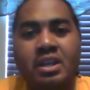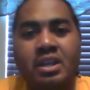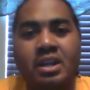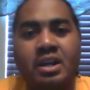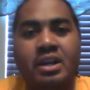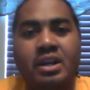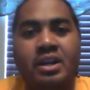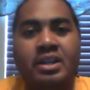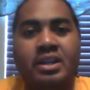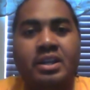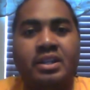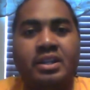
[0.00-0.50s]

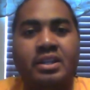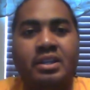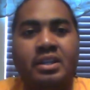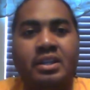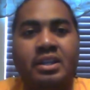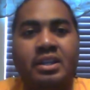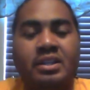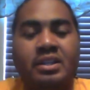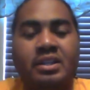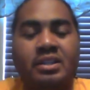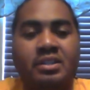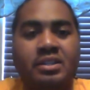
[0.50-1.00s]
in
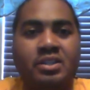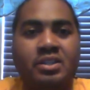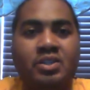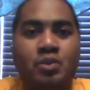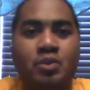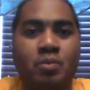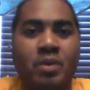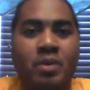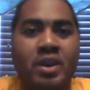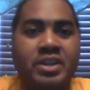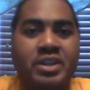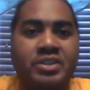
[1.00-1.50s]
a
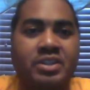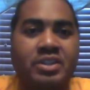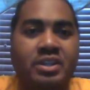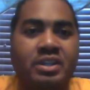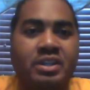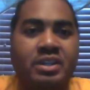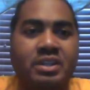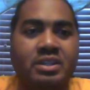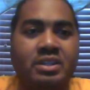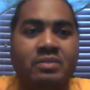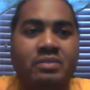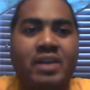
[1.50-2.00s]
situation
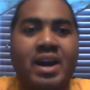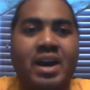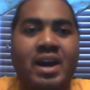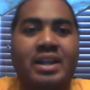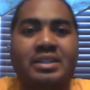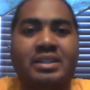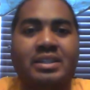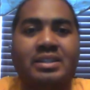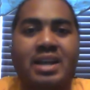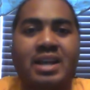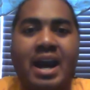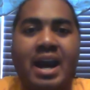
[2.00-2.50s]
that is
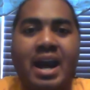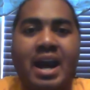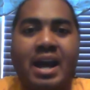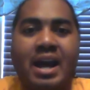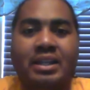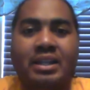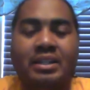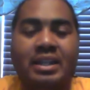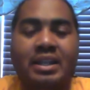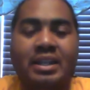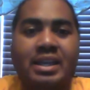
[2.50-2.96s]
volatile,